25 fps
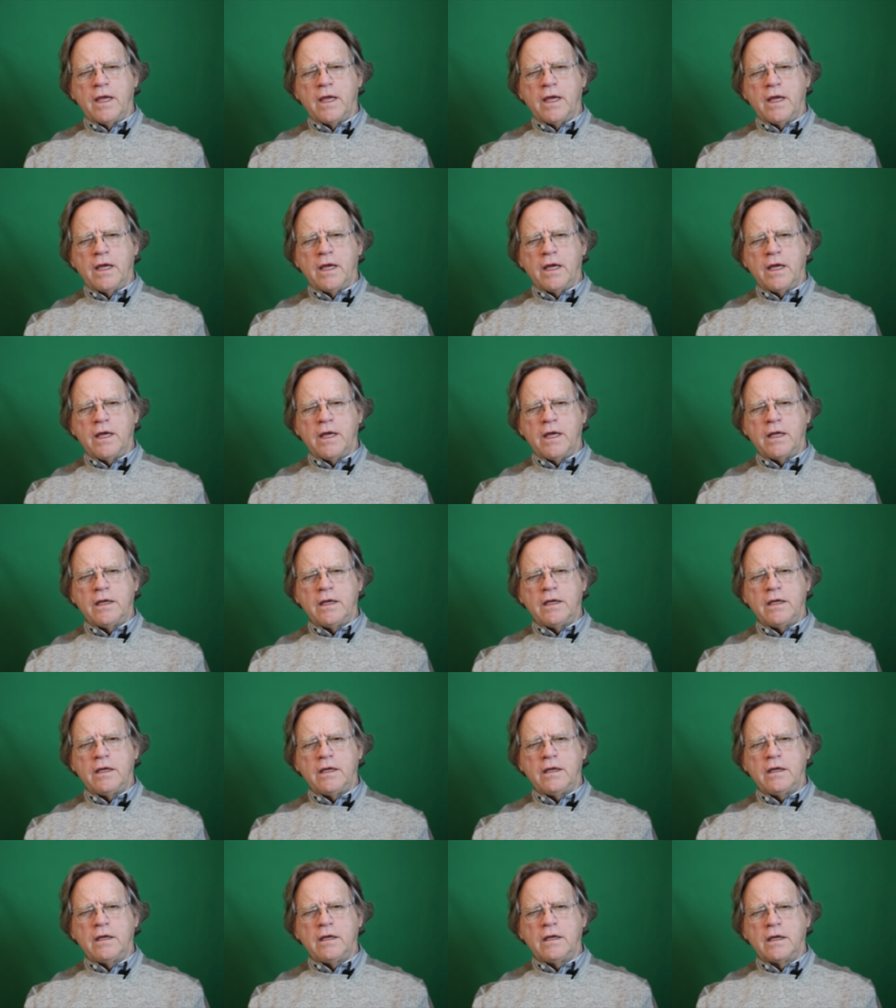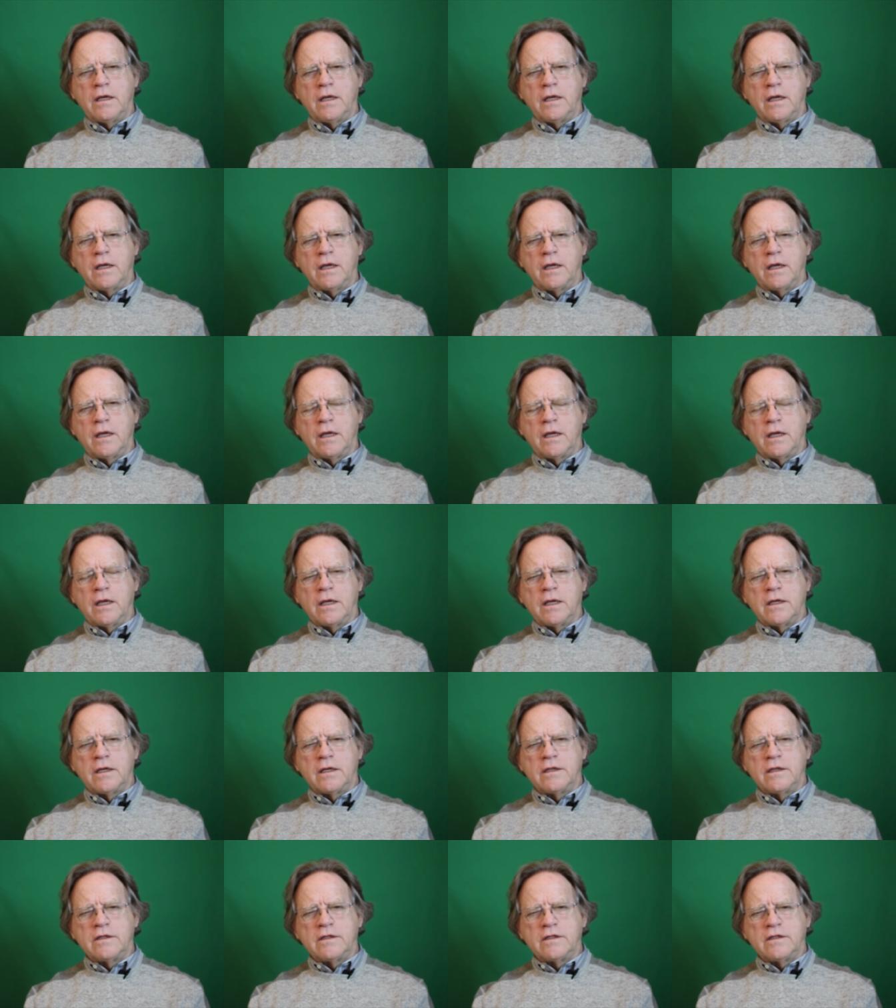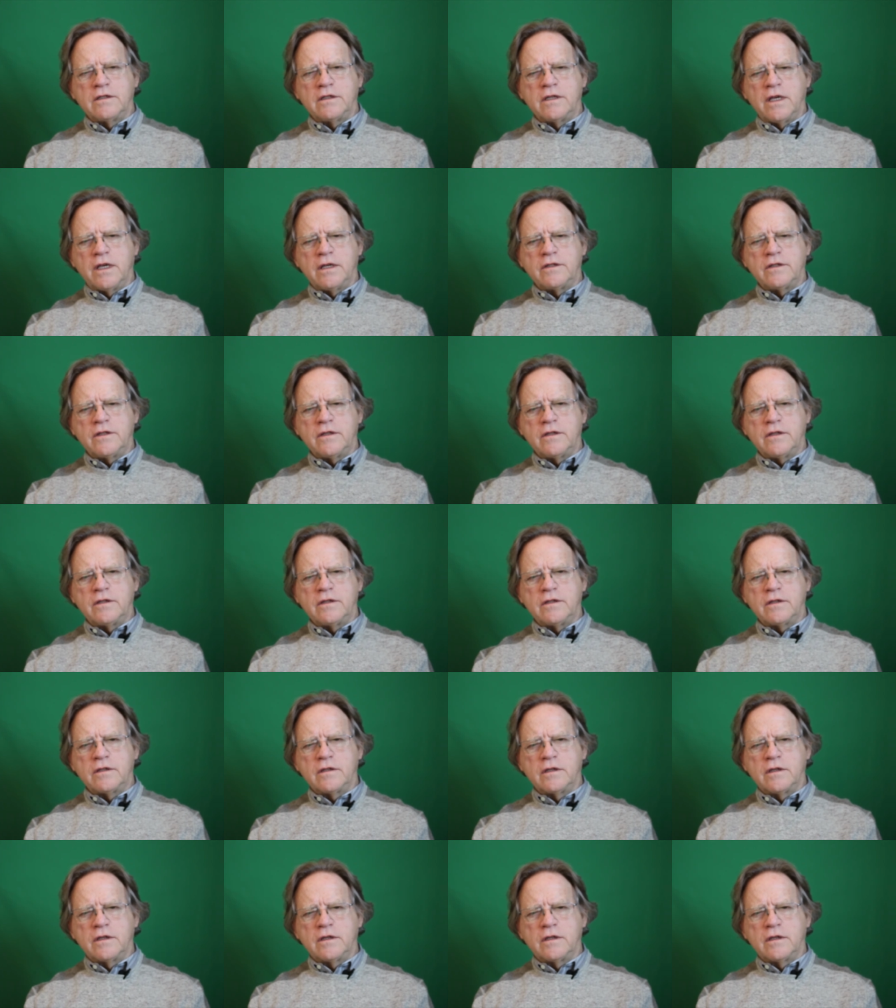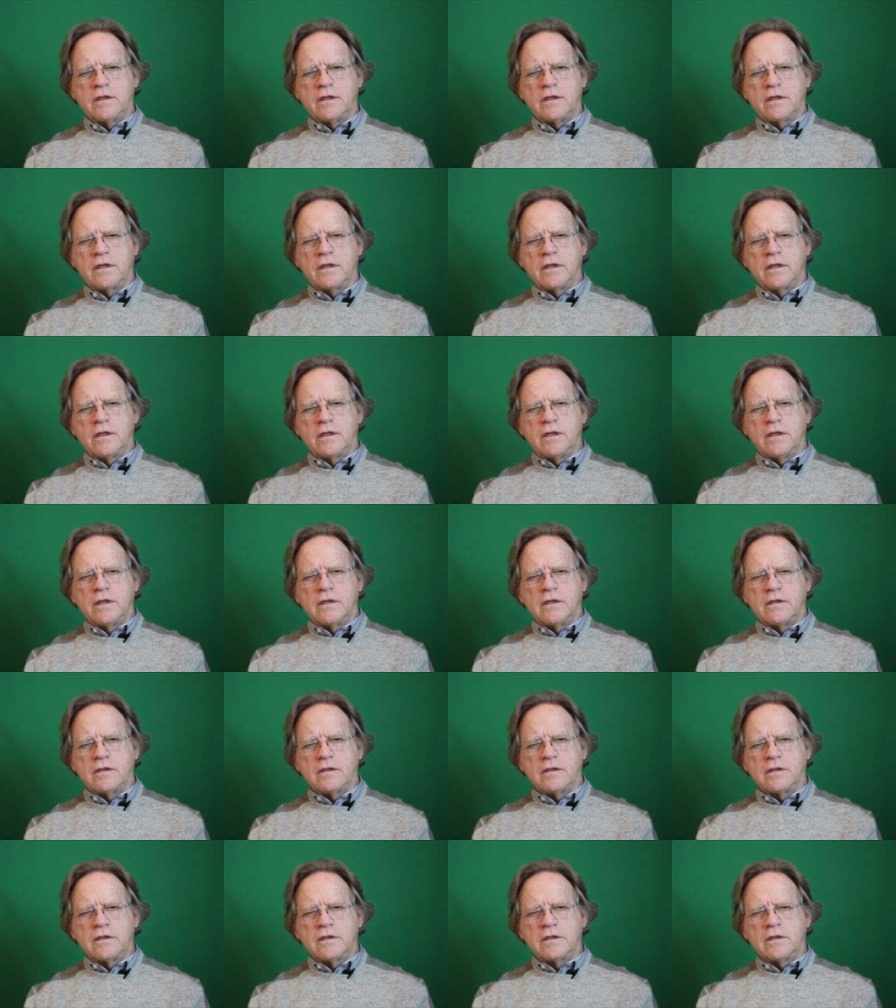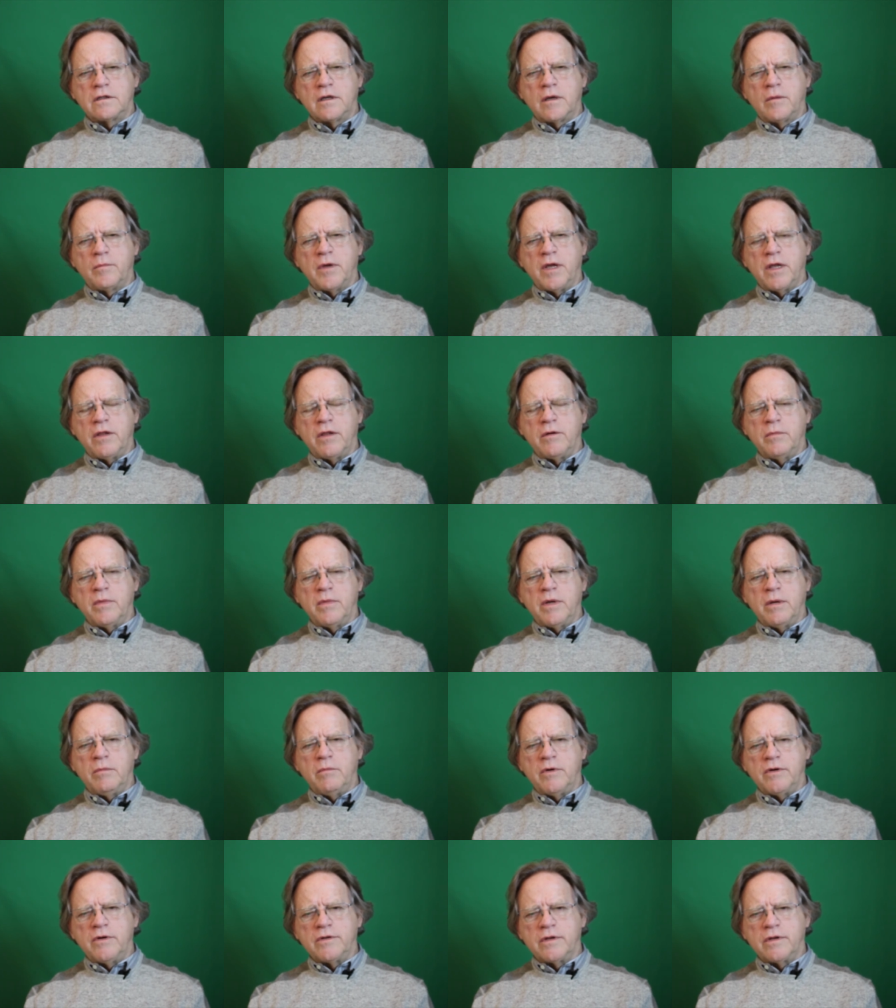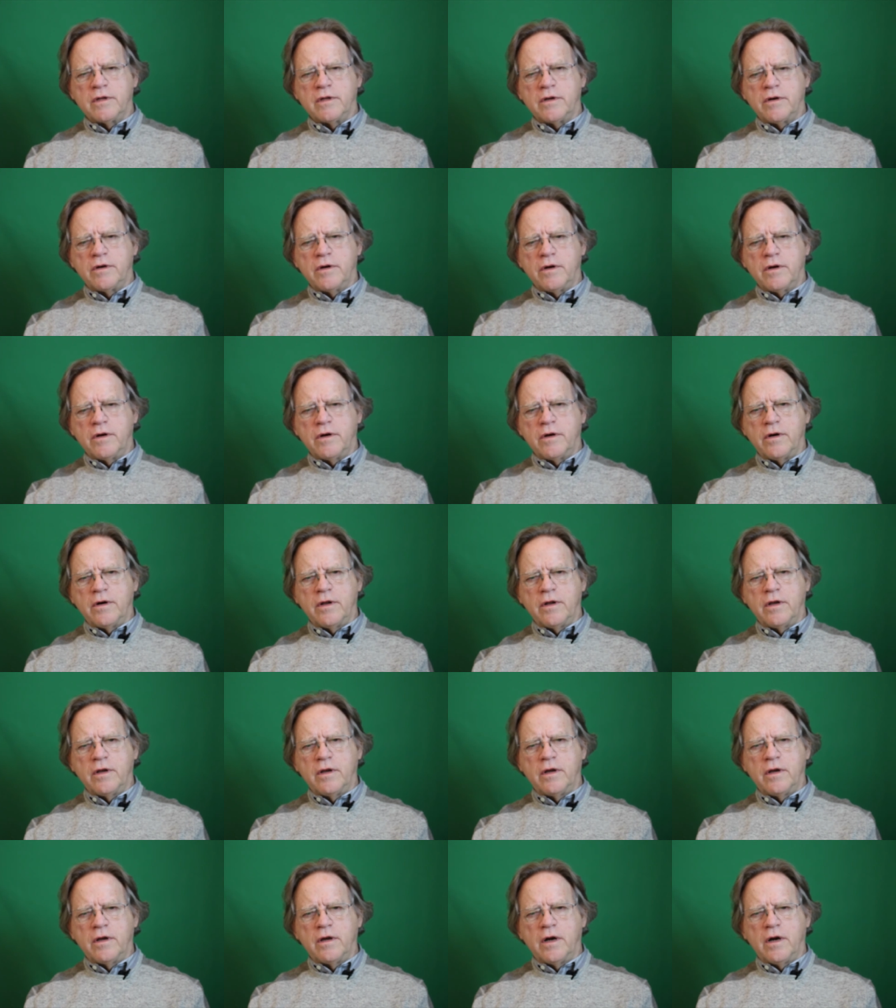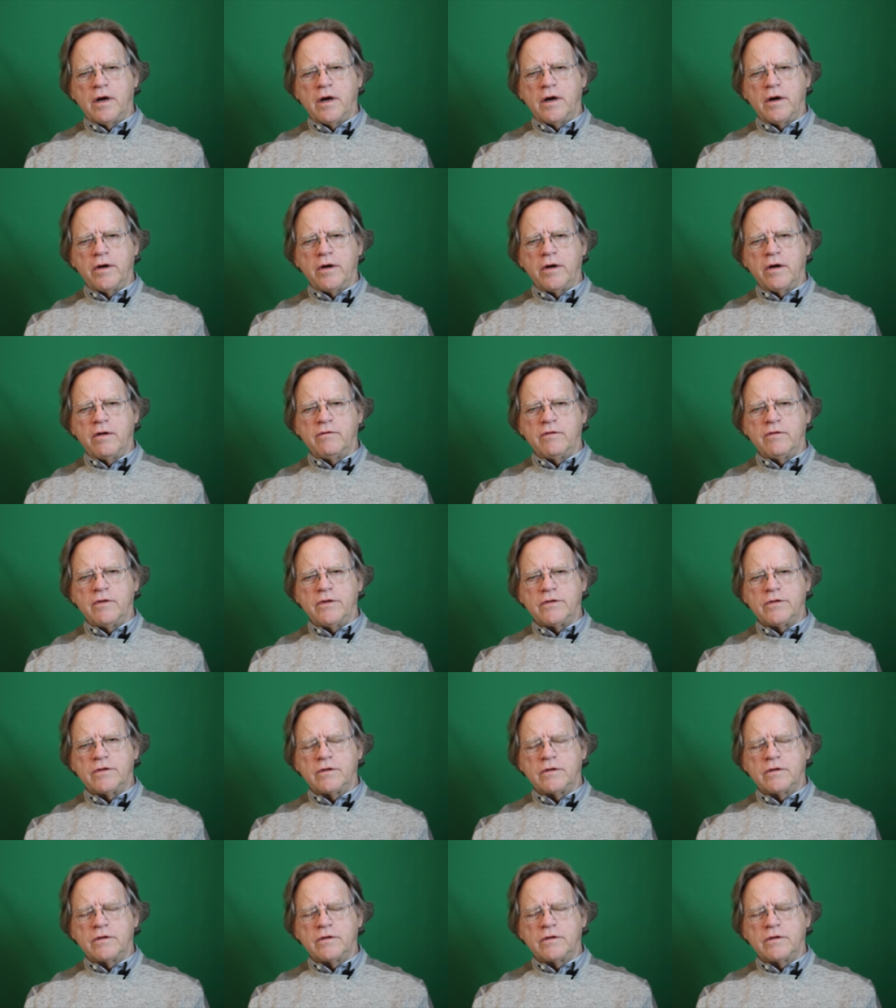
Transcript: and he senses some other members of the herd are nervous,